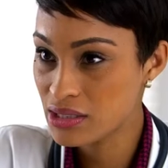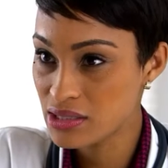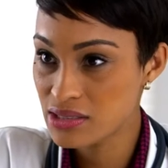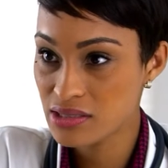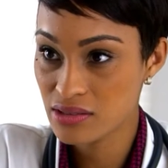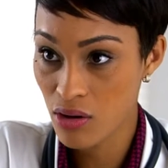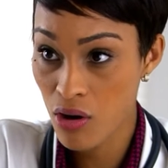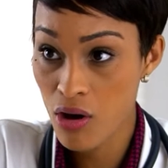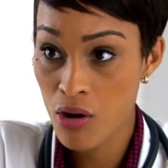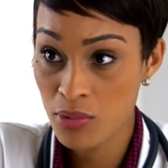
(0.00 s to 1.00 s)
to their
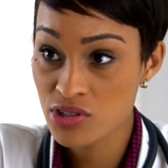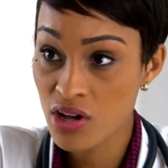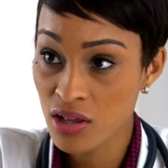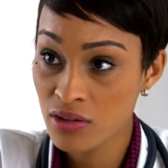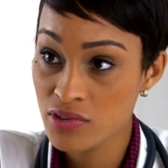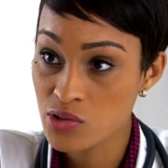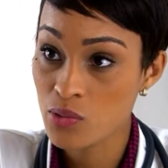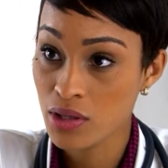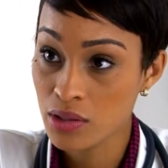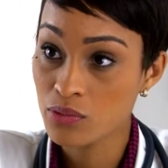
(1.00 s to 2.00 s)
prescribing doctor. I think that's
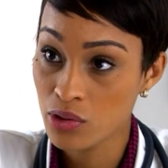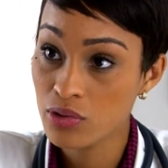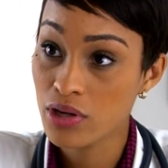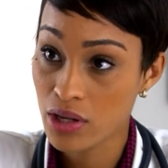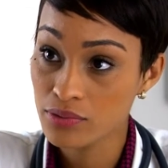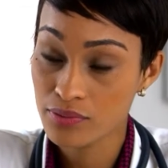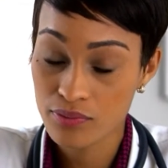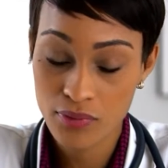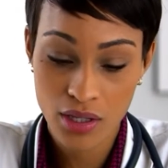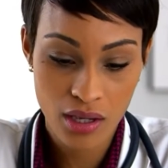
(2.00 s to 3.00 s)
really important
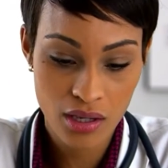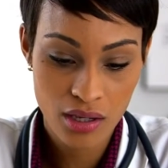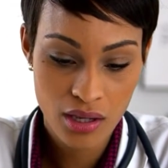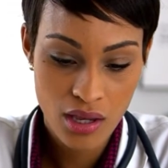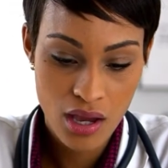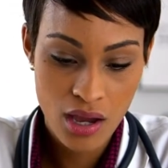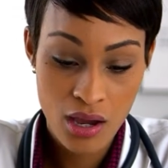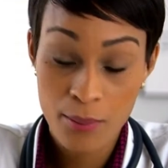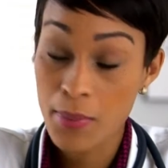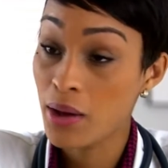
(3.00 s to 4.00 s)
that it kind of gets on the
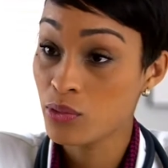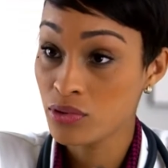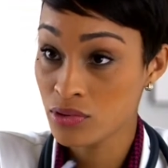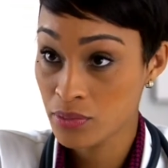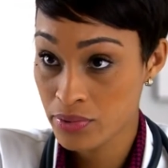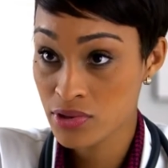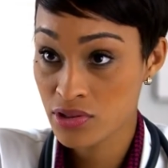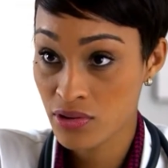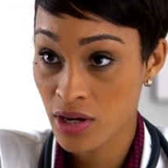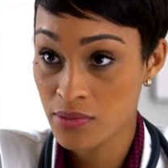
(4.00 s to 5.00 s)
books and that a
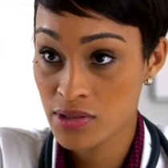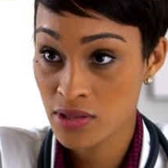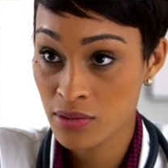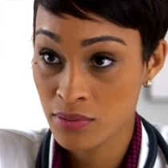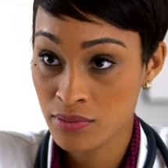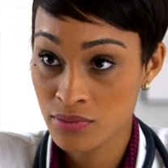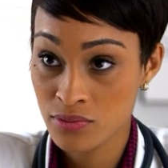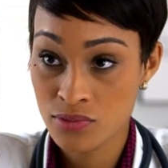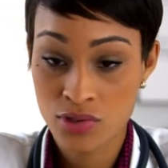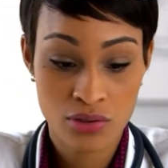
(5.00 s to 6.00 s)
doctor reviews
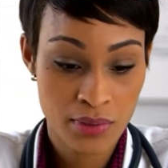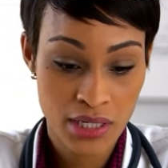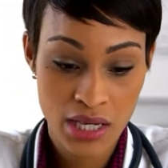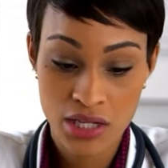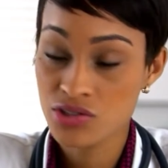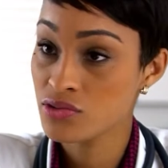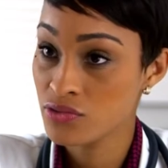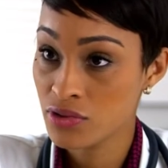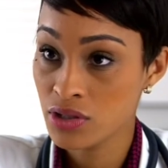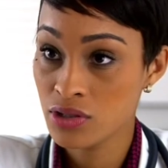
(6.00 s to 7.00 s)
it. And, you know,